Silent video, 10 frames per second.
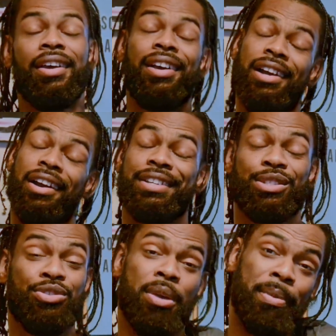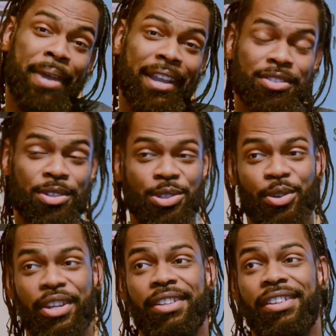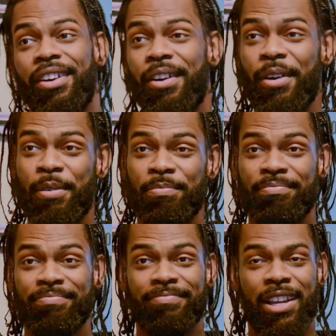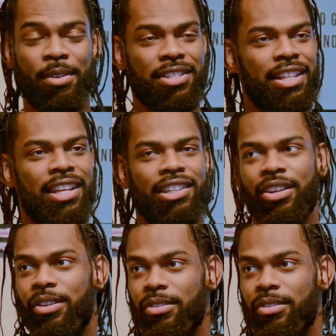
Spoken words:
All right. So jumping back into the story. I was like, yo,